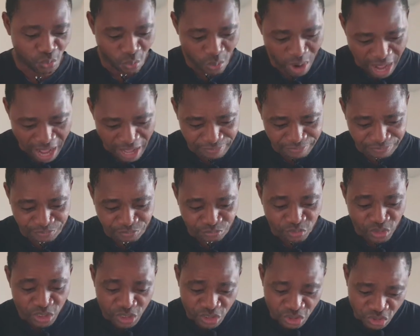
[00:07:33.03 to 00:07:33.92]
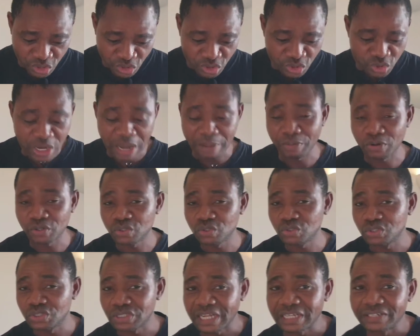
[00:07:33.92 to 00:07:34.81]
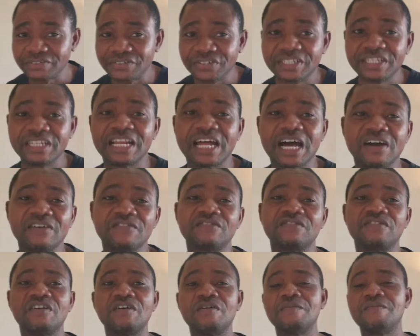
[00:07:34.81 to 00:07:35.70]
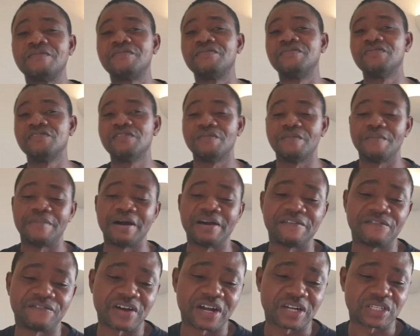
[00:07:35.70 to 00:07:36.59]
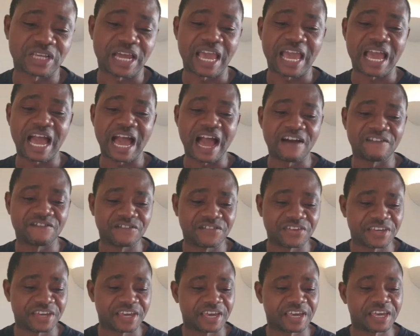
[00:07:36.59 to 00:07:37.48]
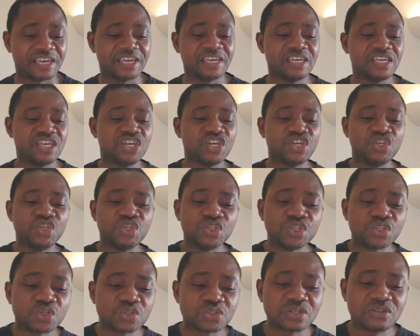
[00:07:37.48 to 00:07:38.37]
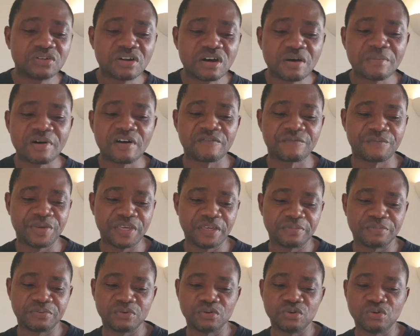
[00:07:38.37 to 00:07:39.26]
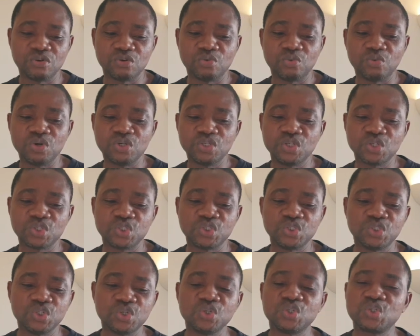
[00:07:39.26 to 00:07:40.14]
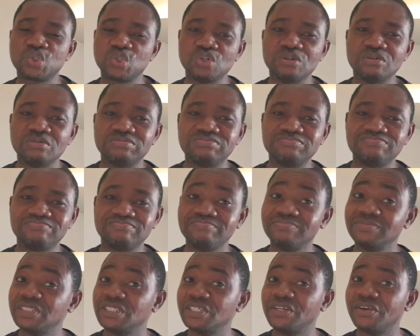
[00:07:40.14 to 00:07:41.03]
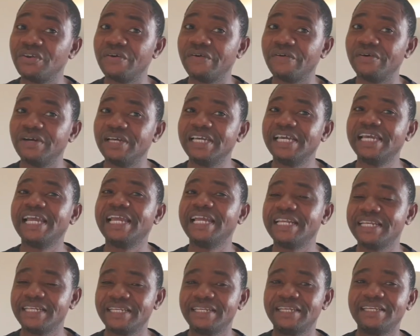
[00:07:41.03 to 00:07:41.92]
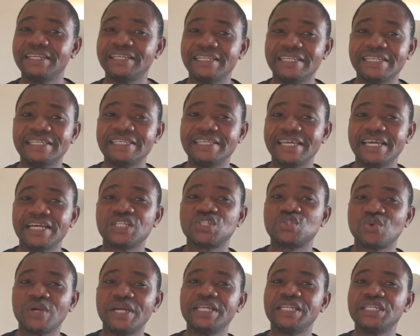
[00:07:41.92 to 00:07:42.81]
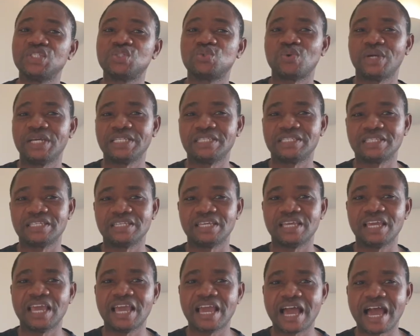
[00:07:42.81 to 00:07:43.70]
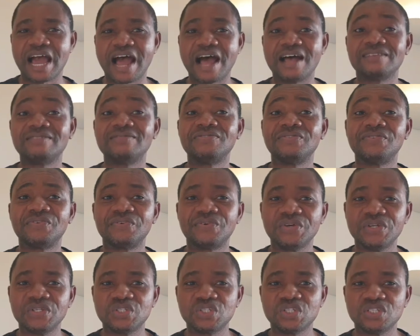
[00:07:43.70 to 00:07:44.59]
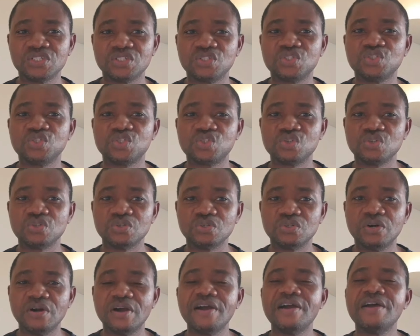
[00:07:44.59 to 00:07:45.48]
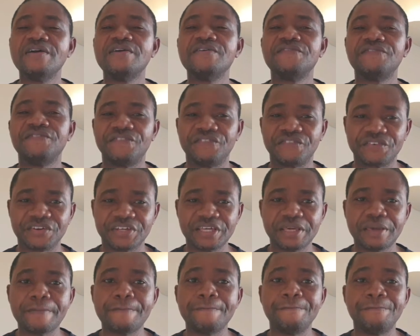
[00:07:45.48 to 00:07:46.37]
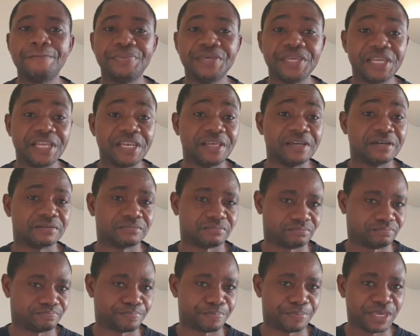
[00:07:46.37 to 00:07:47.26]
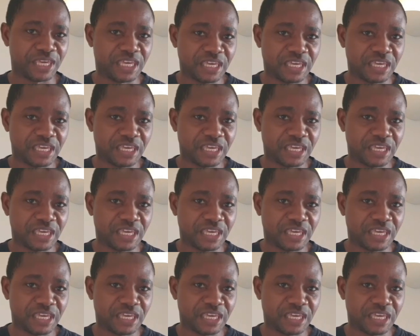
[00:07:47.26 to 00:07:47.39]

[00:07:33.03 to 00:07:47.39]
be serious about, starting a YouTube channel. And the reason for that is this. One, I'm going to start reading out from my fact I have here. The total number of people who use YouTube, in